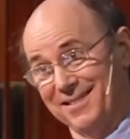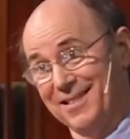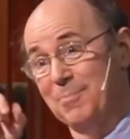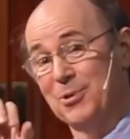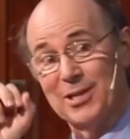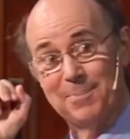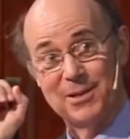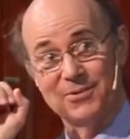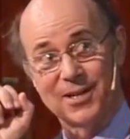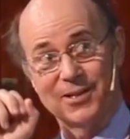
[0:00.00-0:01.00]
a
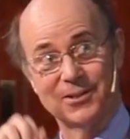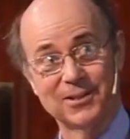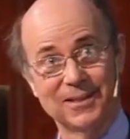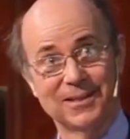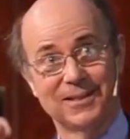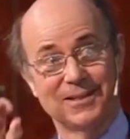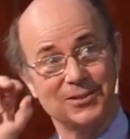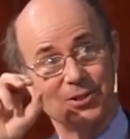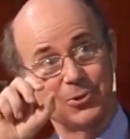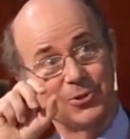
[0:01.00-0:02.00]
perceptive color,
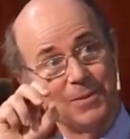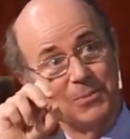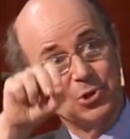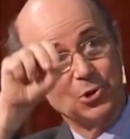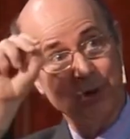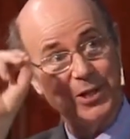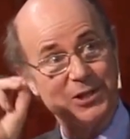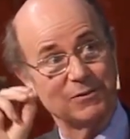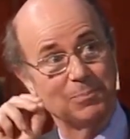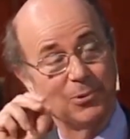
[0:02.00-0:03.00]
so some choice
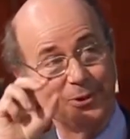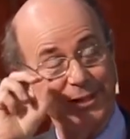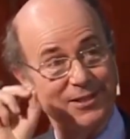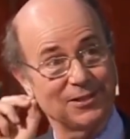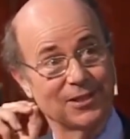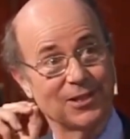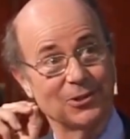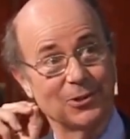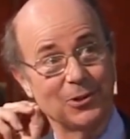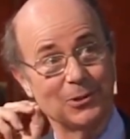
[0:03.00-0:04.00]
of a point in the
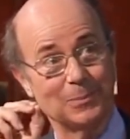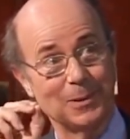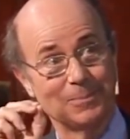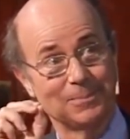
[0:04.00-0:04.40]
color cube.